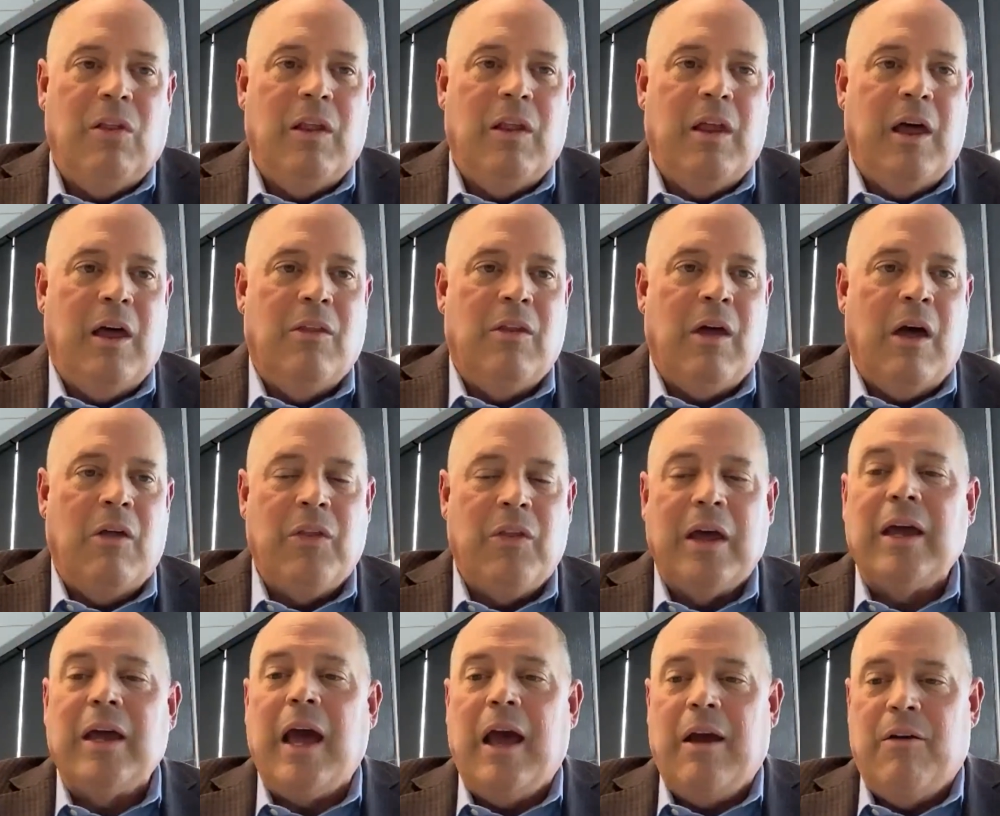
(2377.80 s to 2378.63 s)
and
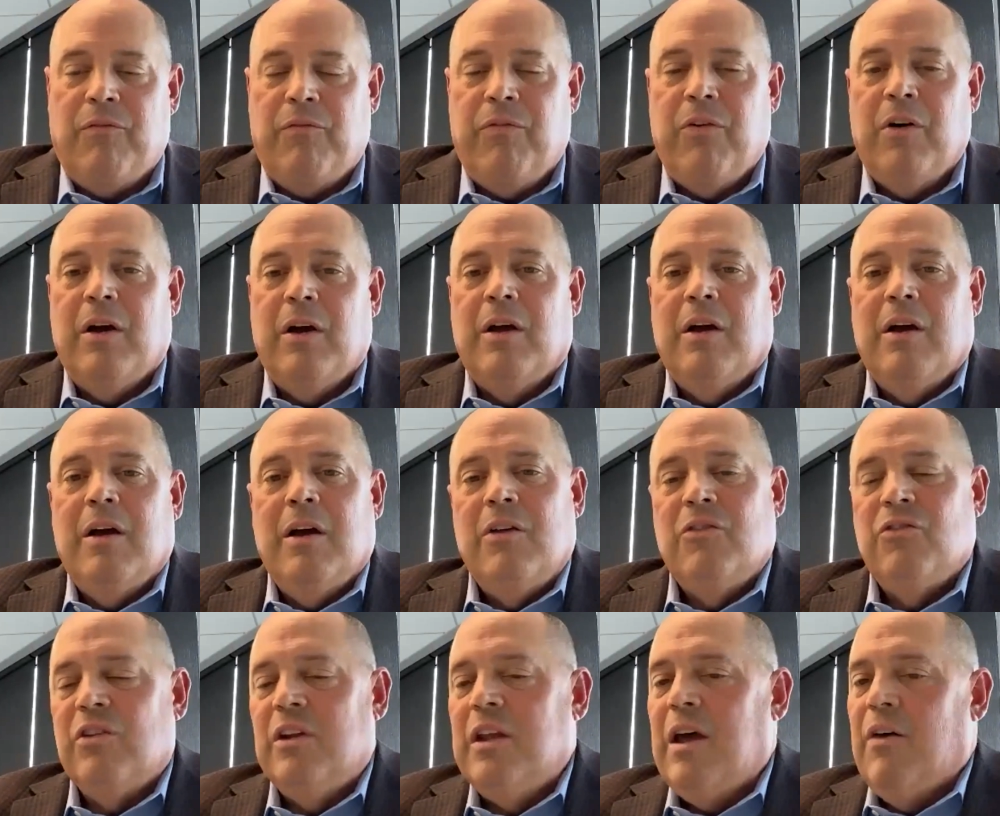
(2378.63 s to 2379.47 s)
then gave
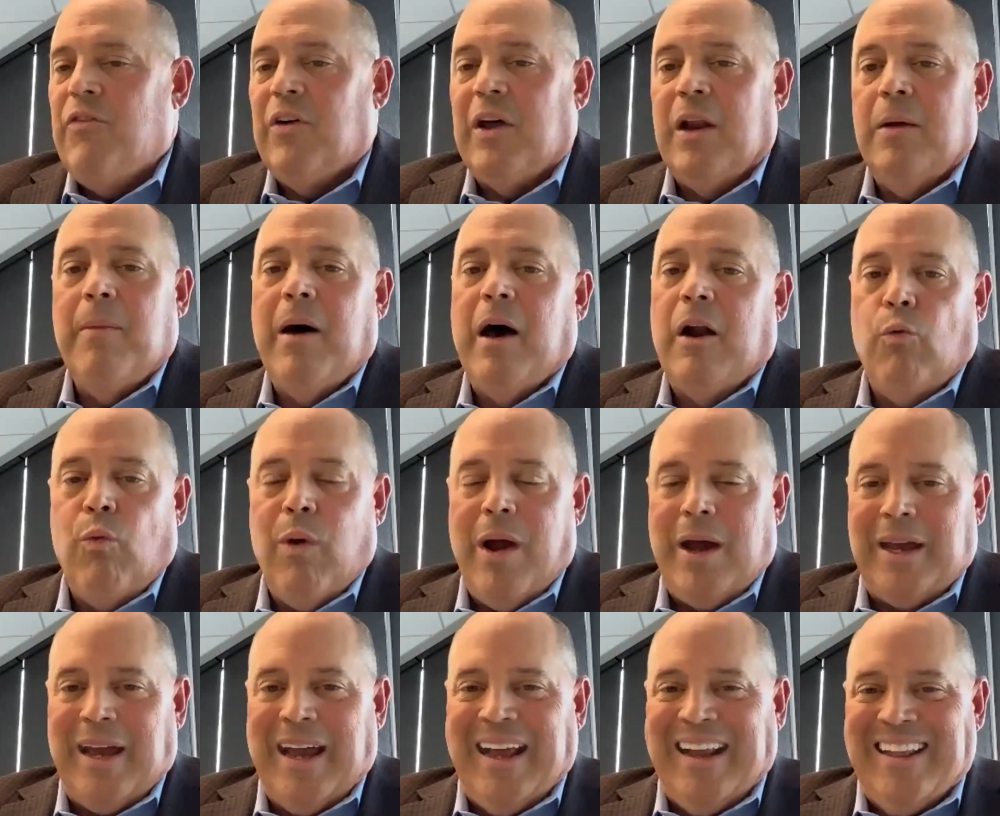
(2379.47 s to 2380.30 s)
significant amount of
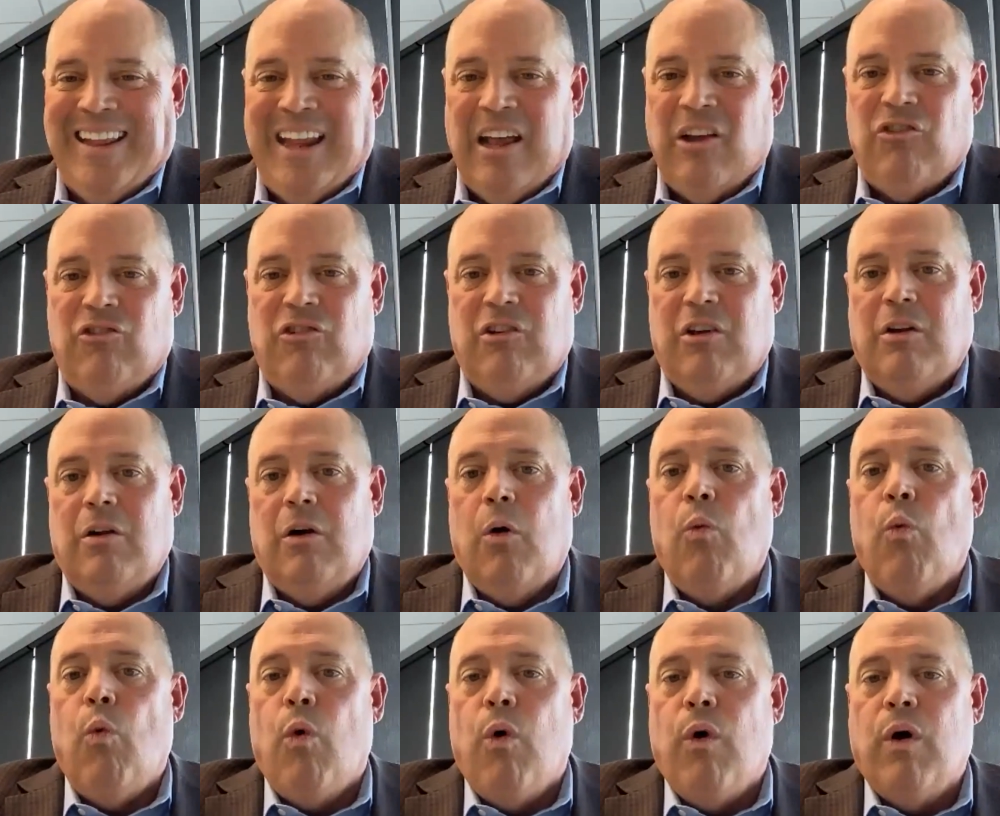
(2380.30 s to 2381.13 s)
recognition
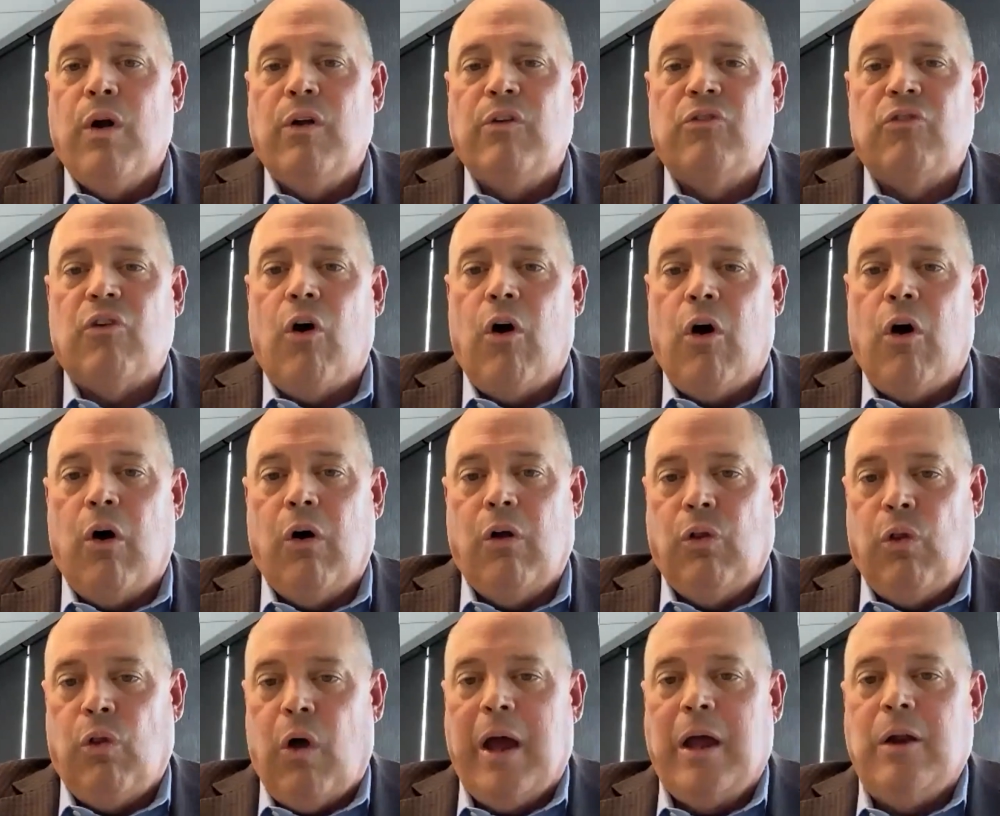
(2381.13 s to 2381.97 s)
awards,
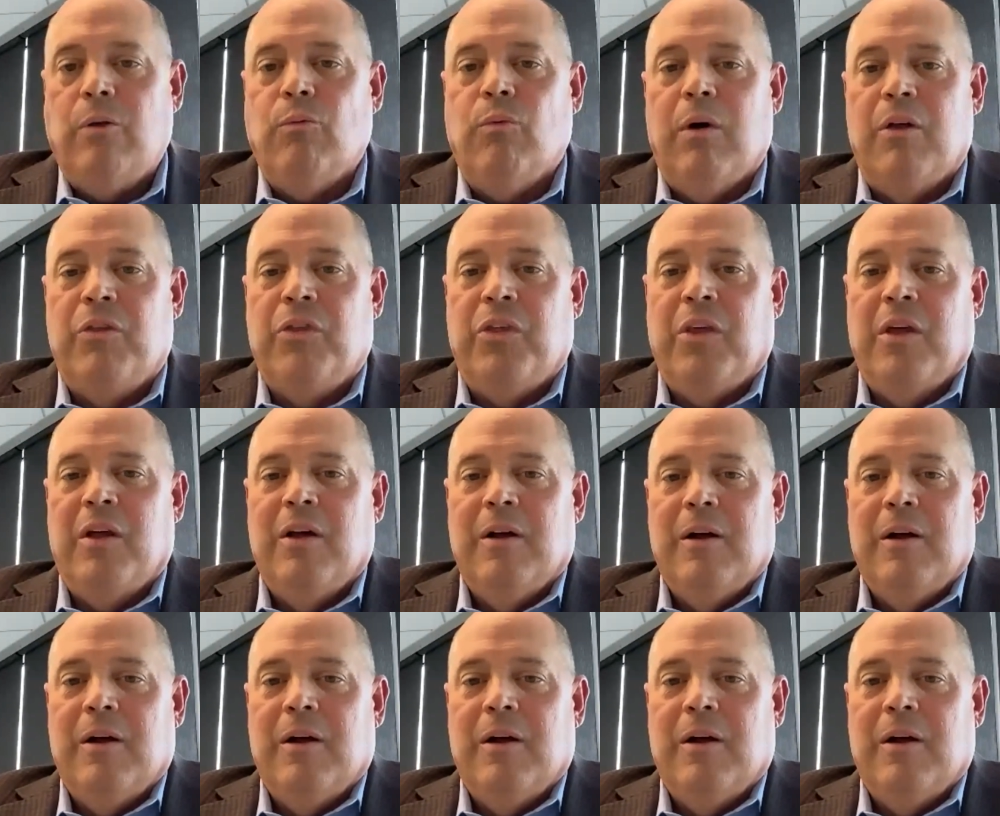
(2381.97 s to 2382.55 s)
all aligned with